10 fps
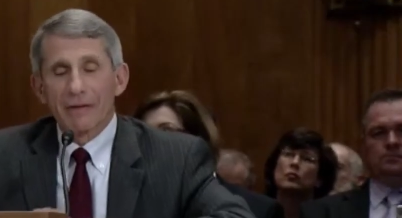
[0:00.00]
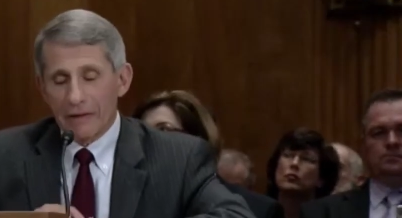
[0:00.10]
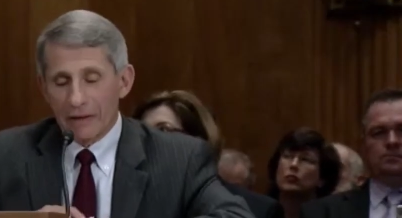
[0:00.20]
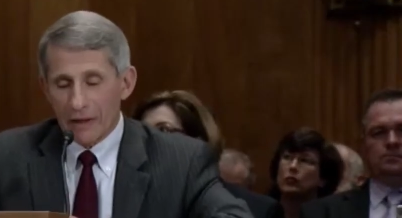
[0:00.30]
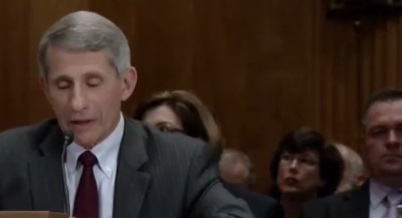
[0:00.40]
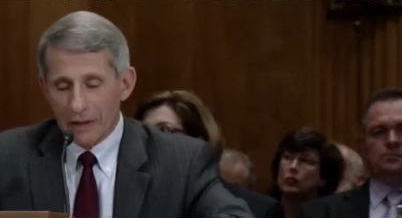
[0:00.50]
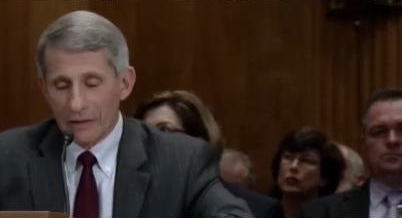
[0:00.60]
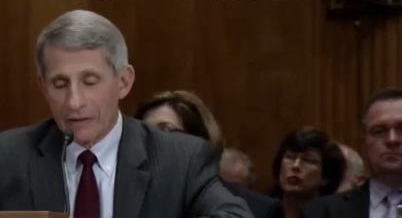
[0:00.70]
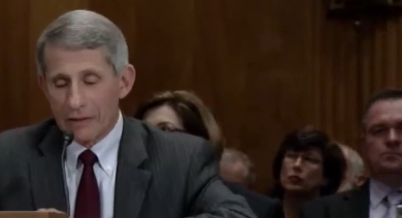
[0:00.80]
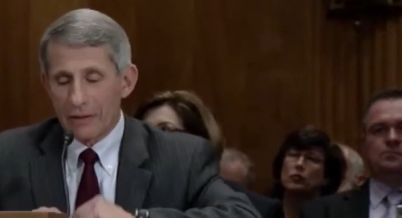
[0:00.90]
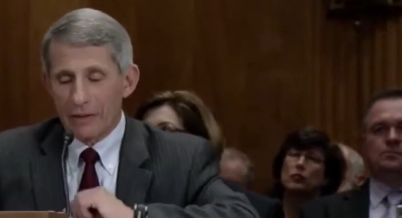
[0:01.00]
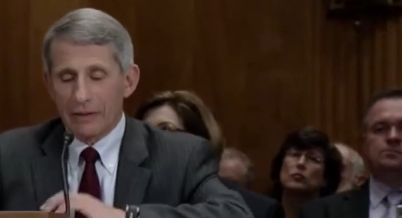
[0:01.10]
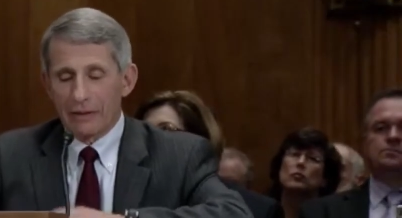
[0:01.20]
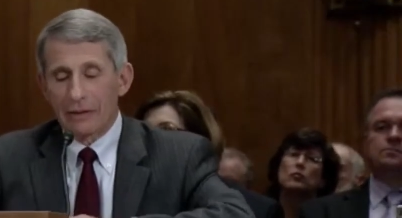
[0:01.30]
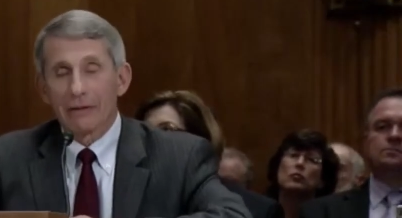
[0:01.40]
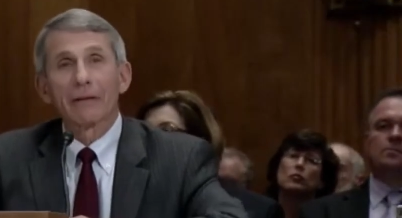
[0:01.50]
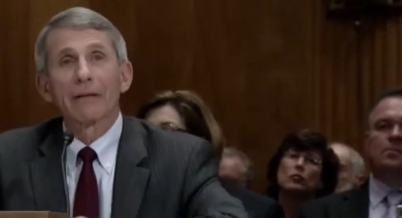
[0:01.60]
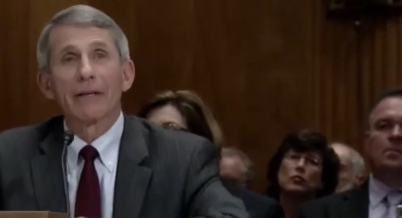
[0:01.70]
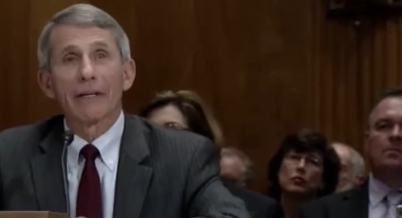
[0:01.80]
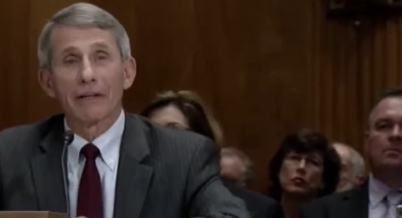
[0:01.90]
Speaker 1: Senator Collins, uh,
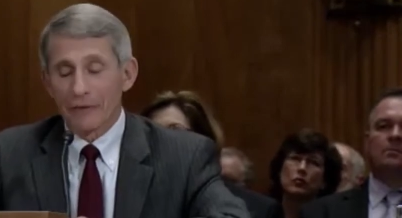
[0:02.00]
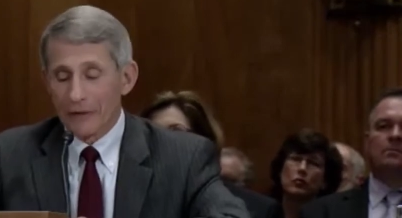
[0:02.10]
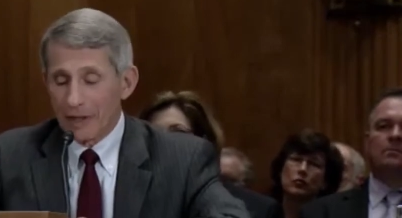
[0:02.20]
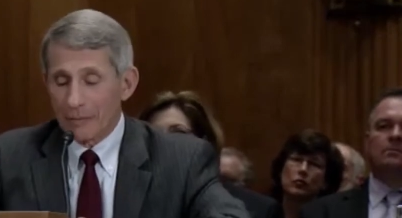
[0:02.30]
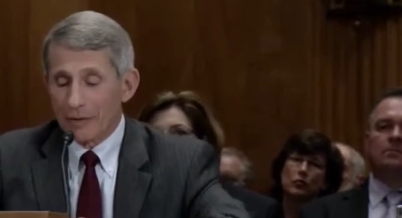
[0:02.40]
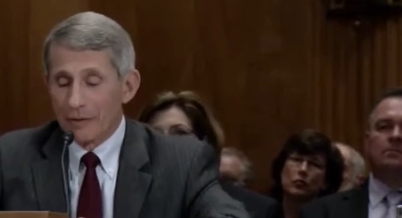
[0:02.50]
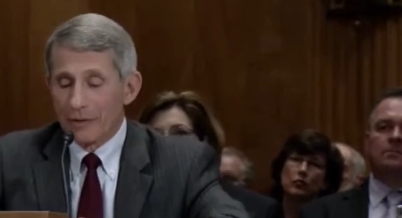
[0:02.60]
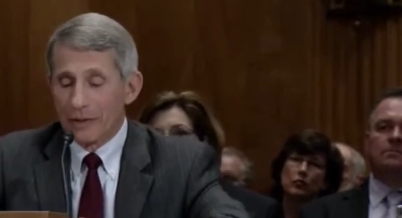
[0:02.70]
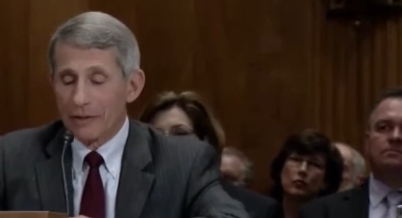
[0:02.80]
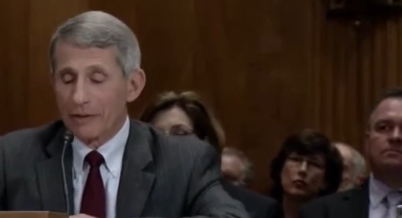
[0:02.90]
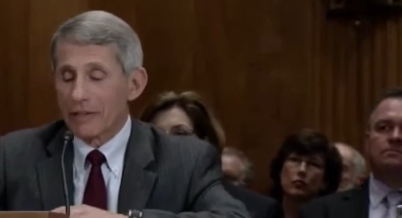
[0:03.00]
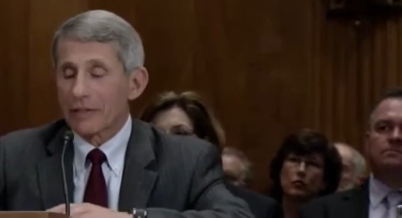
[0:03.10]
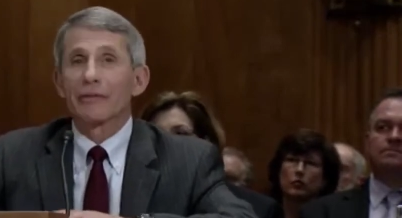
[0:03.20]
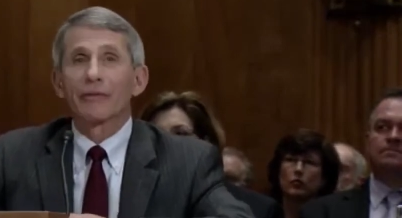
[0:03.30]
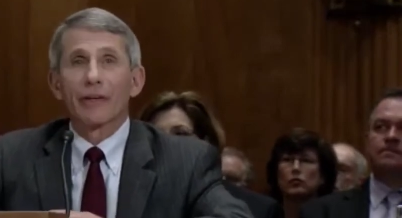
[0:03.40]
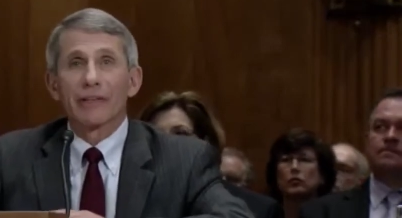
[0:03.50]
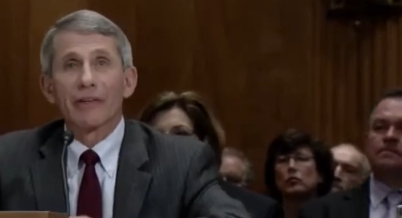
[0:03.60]
thank you for the opportunity to testify